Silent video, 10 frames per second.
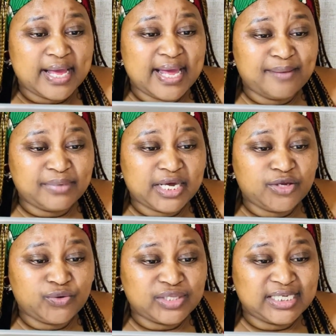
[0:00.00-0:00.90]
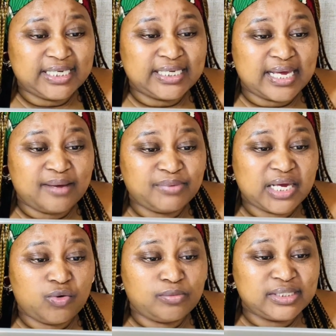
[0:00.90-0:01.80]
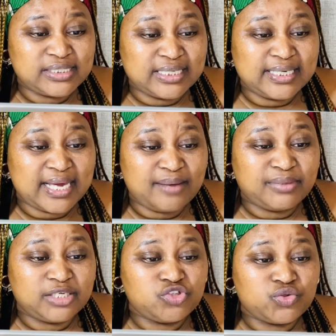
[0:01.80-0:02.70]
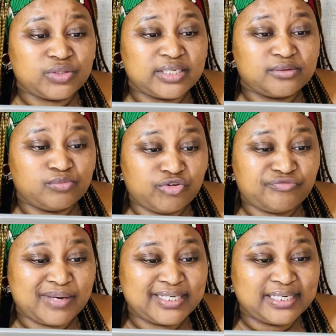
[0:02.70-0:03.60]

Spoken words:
MK Youth League, MK Women's League, MK Student Movement,